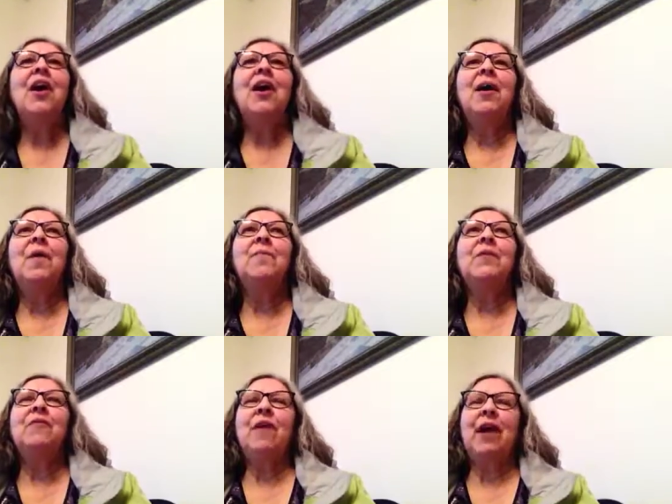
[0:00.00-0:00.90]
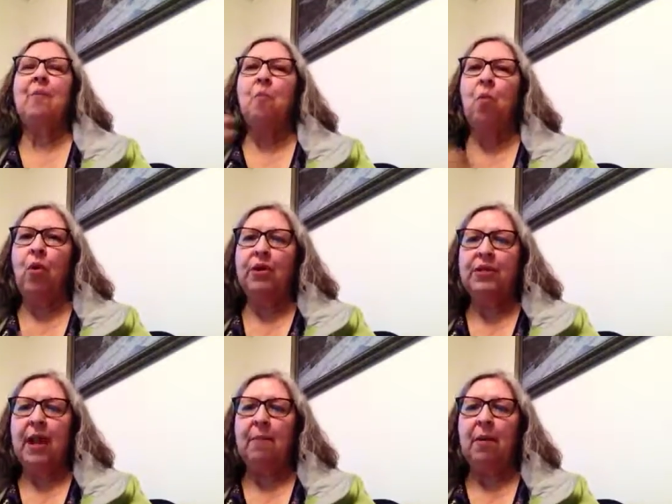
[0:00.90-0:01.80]
If I had more
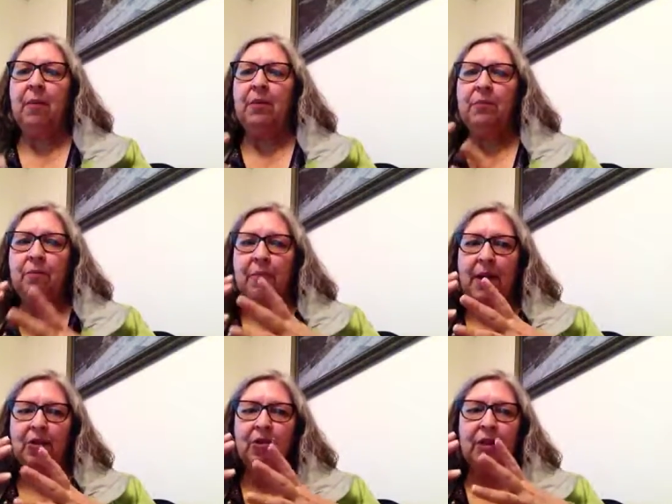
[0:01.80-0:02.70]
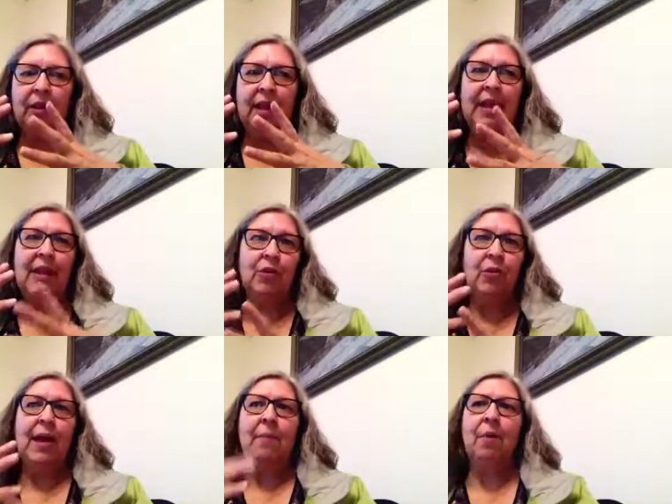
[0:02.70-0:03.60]
time, I would make sure that they didn't
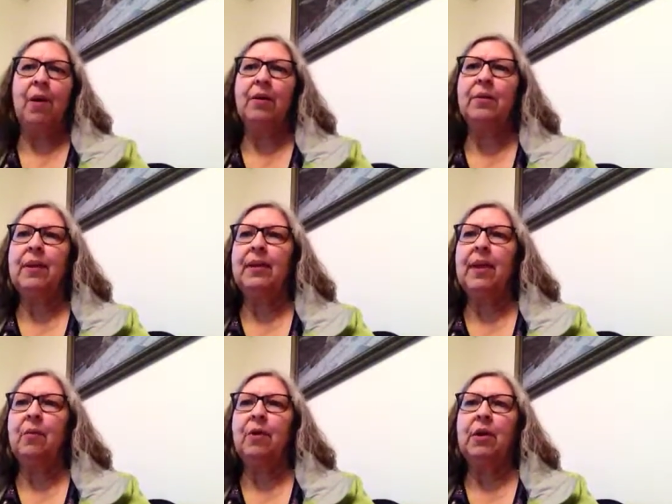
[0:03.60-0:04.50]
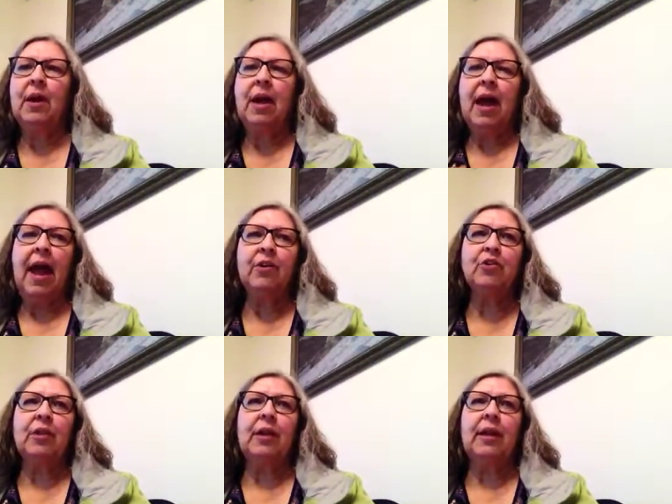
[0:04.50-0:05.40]
do that part, that they would
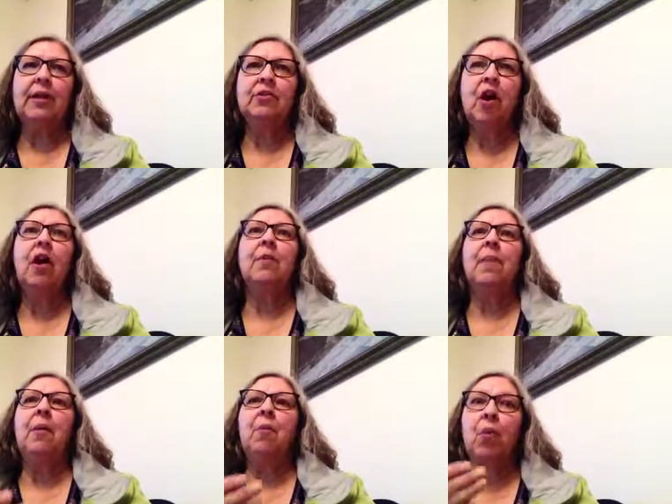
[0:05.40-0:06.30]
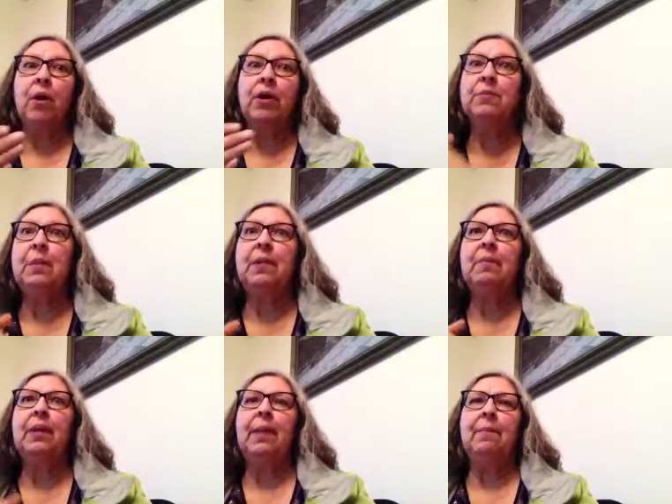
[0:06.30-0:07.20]
actually talk about where does being
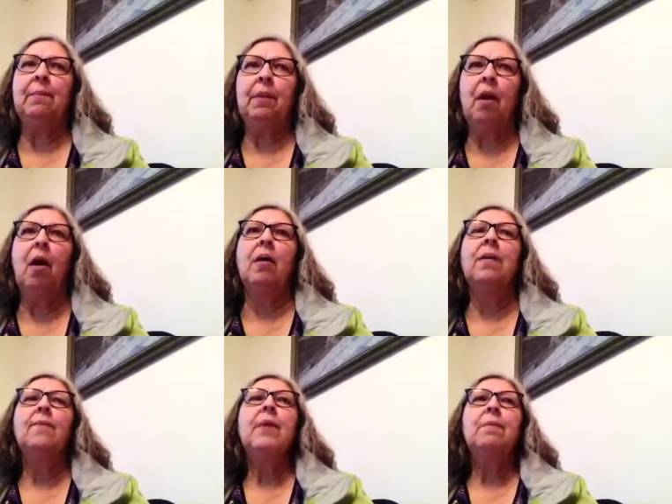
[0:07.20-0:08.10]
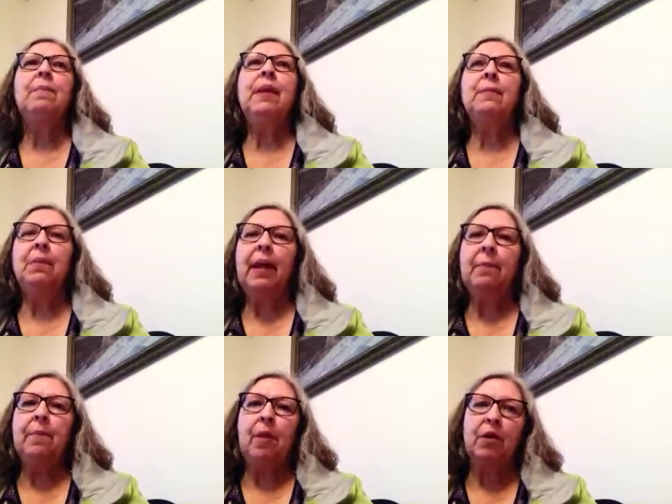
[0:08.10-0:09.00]
polite belong. Being
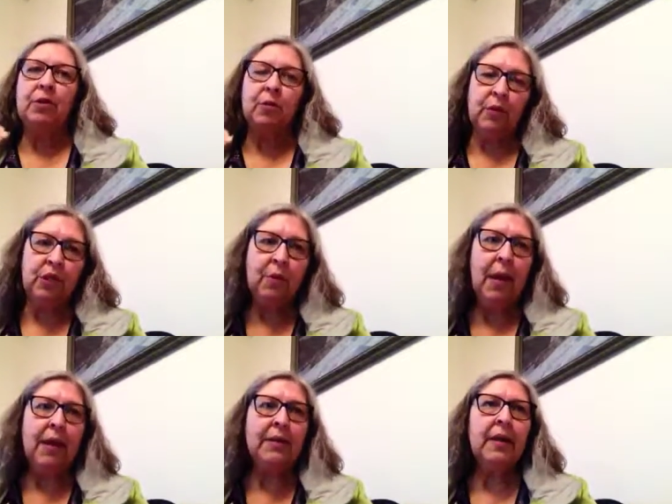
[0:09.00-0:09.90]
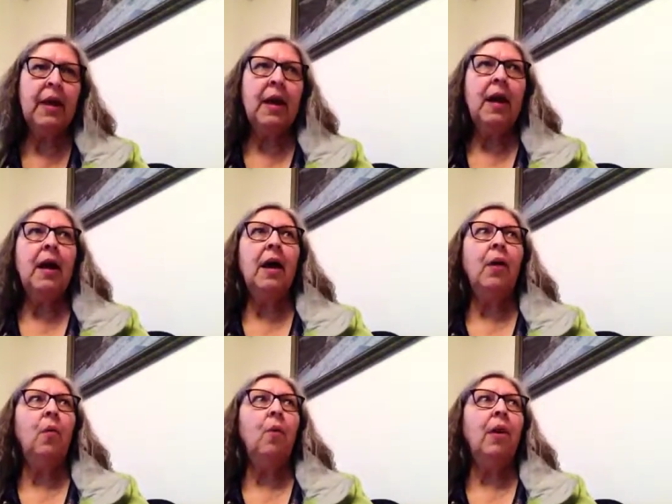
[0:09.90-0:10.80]
polite belongs in respect.
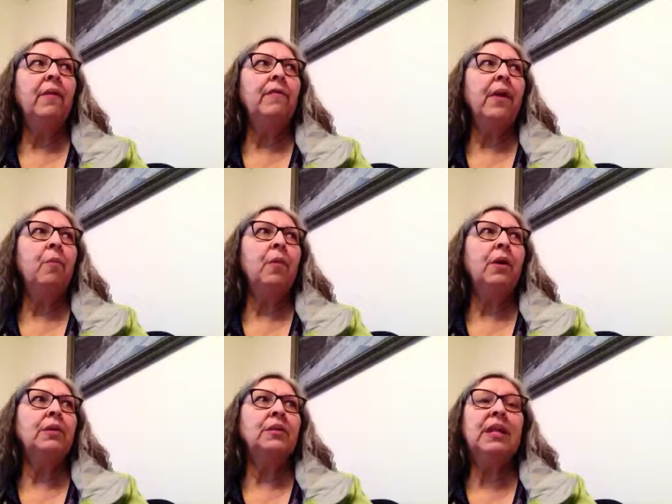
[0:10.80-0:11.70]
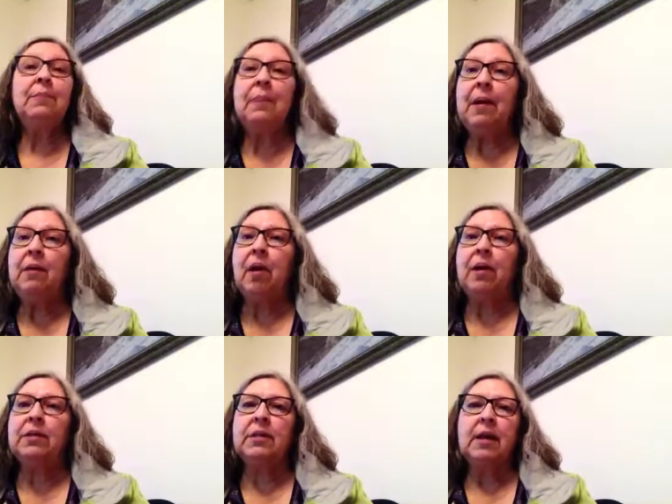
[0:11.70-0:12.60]
One of them was seatbelt
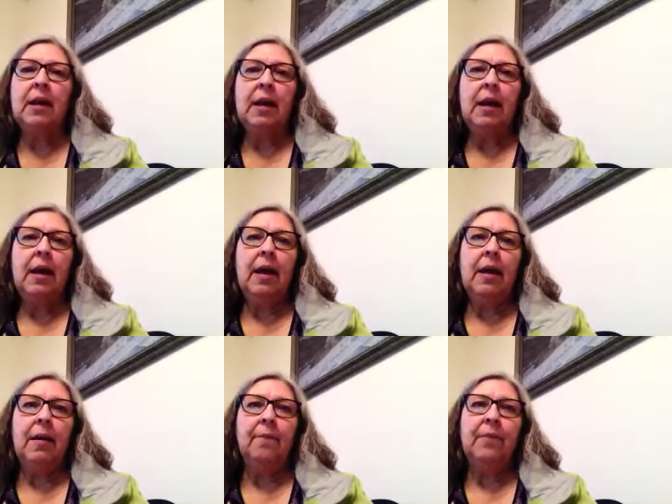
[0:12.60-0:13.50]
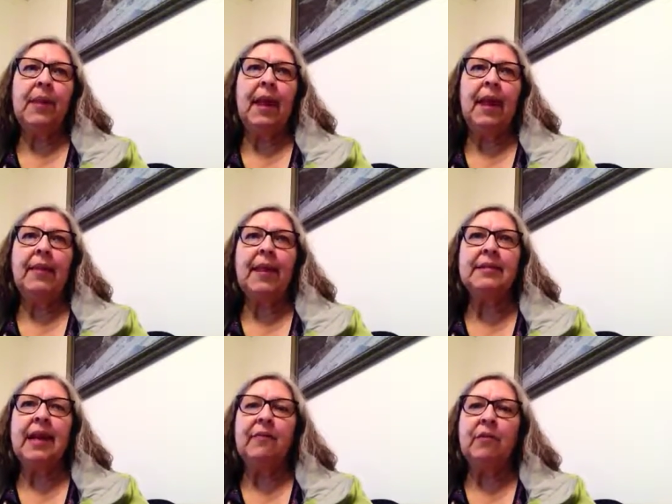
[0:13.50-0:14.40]
laws, and
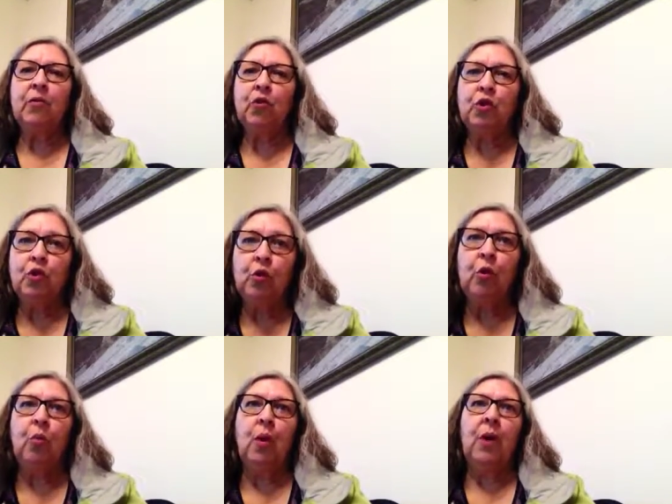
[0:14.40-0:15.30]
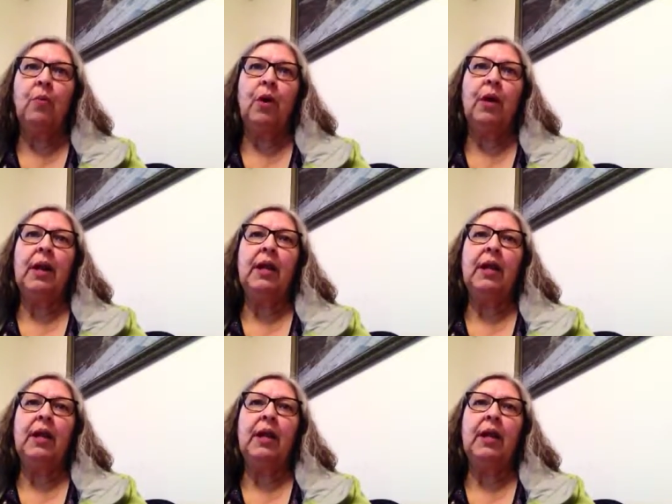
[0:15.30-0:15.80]
that's kind of a dual one where it